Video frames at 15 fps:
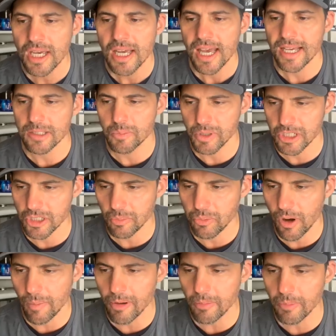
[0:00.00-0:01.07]
as Bishop
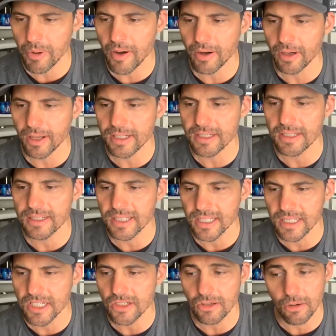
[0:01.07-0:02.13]
Robert Barron likes to
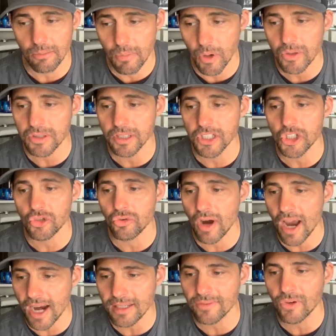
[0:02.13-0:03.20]
teach, is our most
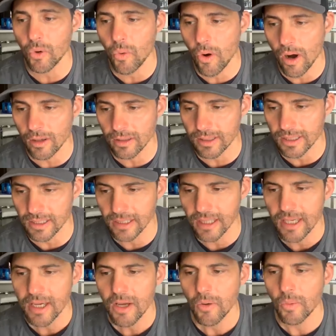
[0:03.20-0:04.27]
attractive quality
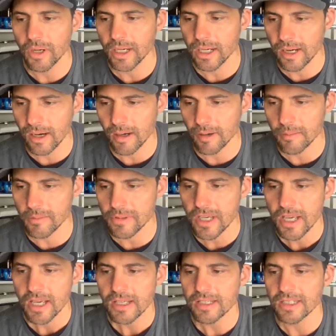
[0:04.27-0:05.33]
when it comes
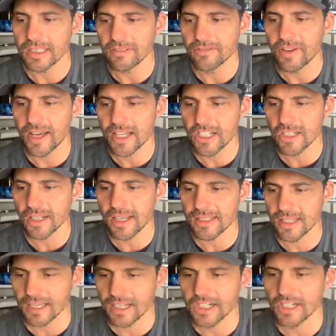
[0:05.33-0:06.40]
to
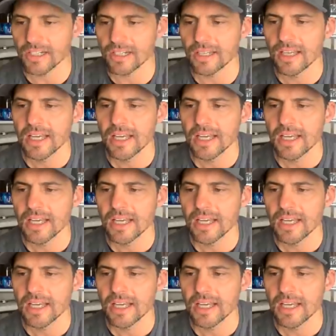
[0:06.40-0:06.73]
evangelization.